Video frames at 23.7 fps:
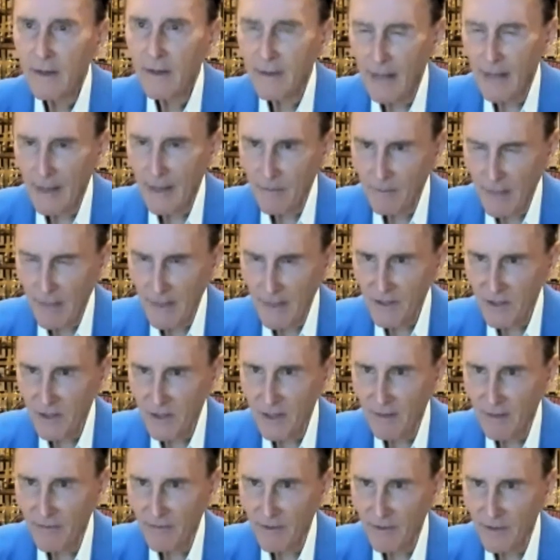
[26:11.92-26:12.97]
makes a
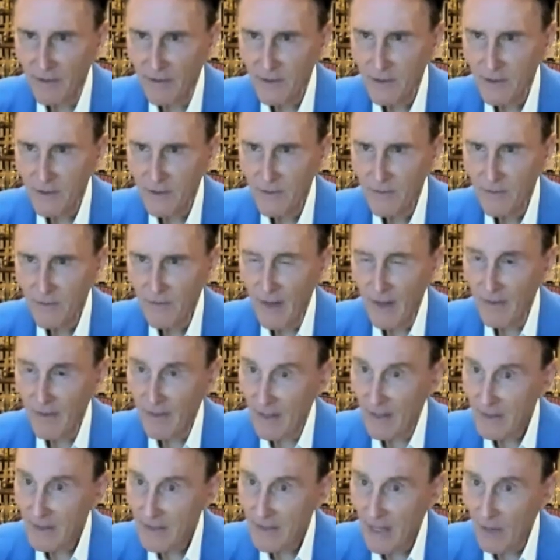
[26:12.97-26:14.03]
difference. And
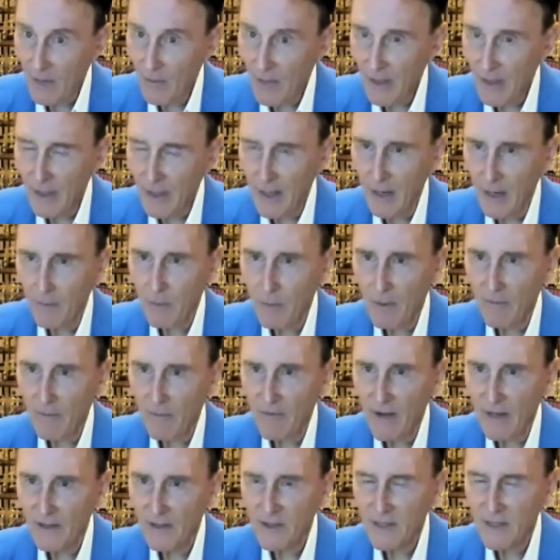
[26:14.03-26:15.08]
that's how we can help our
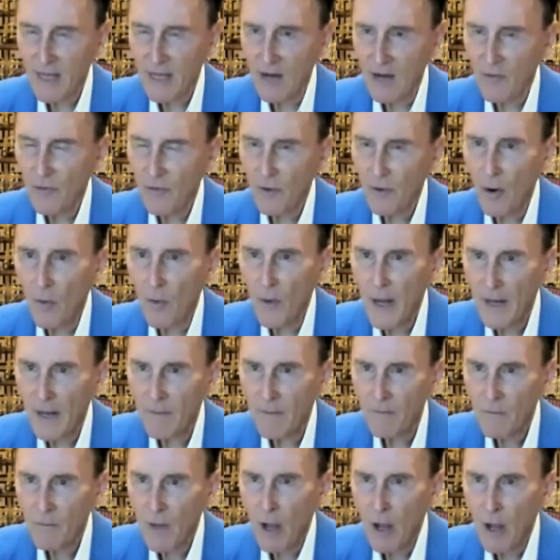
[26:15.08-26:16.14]
vets. Now throw
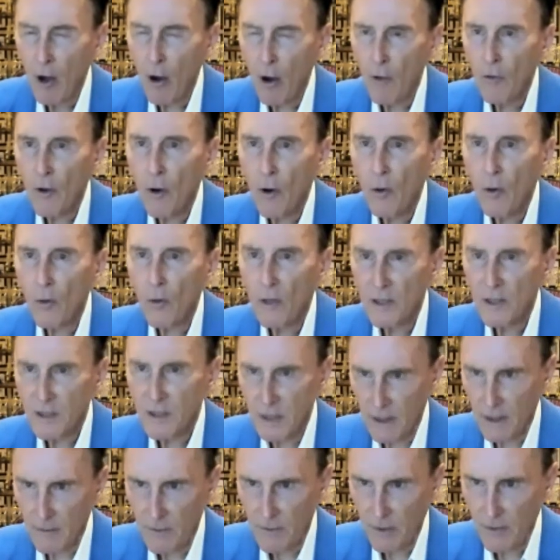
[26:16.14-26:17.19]
in all the
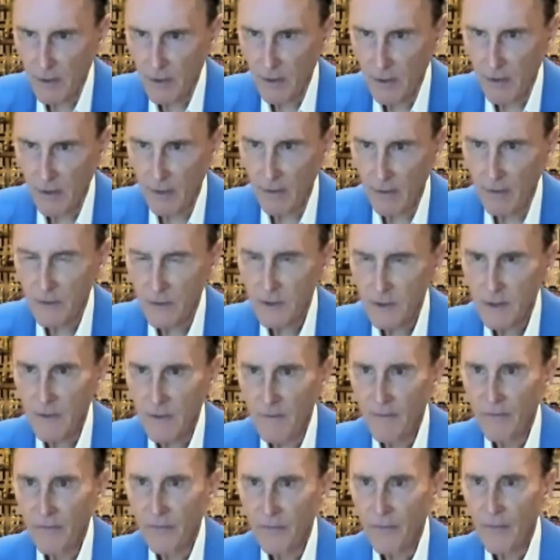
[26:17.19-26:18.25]
holistic protocols,
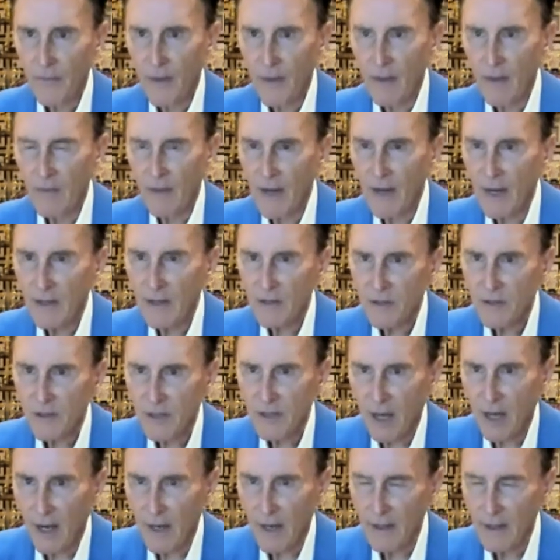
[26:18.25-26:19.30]
the
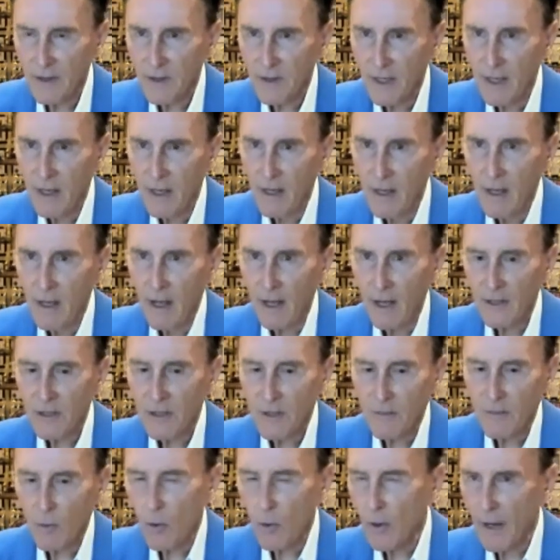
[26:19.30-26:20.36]
exercise, a
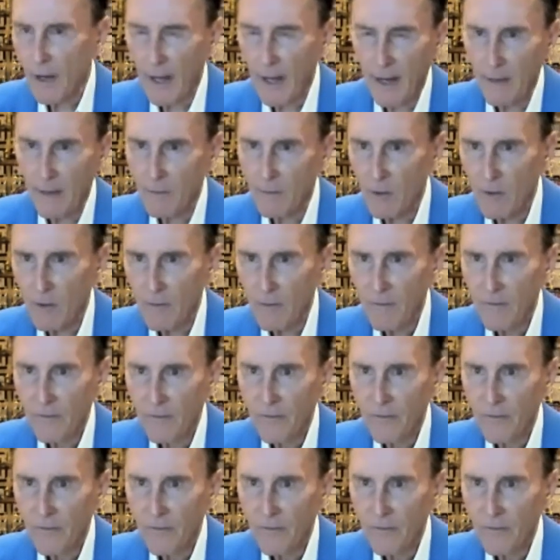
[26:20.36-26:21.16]
support animal.